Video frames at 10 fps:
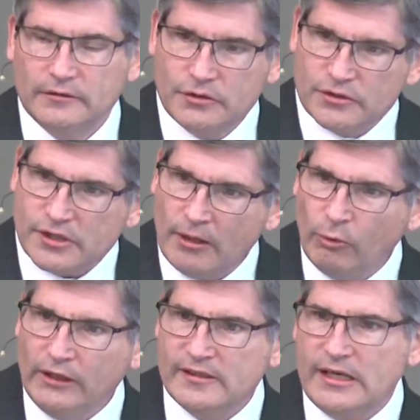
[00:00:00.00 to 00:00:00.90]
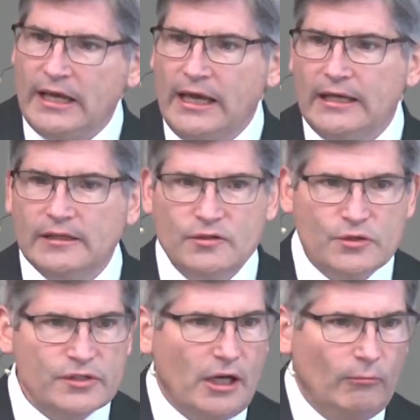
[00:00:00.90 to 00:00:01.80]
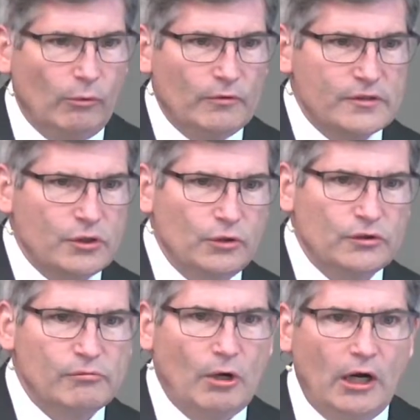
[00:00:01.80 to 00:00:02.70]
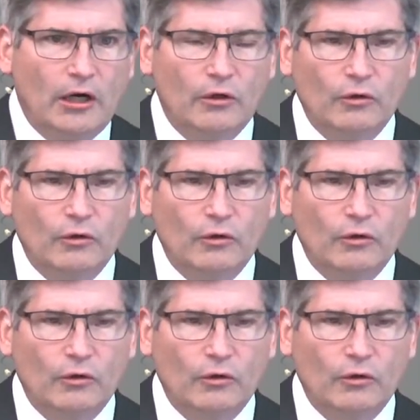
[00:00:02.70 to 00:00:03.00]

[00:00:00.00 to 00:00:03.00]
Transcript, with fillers: Do Psalm 1 today. Do Psalm 2 tomorrow.